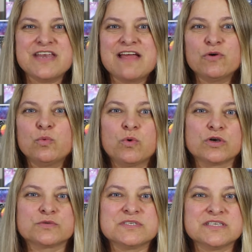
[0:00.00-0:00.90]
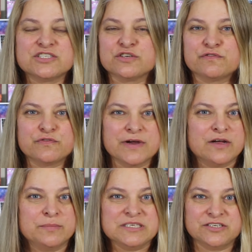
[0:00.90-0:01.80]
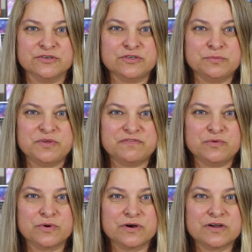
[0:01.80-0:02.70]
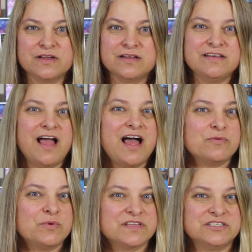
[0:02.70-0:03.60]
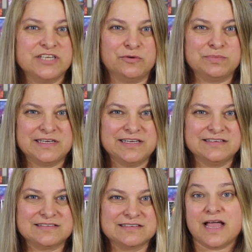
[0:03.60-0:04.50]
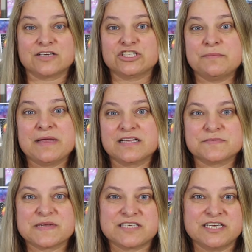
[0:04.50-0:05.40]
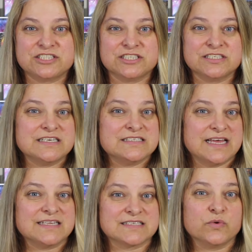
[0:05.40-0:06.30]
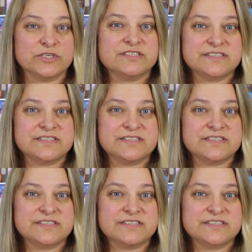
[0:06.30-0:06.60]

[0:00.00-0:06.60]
never worked with such a frail material before, not with a gel plate. Actually, my expectation is that it's going to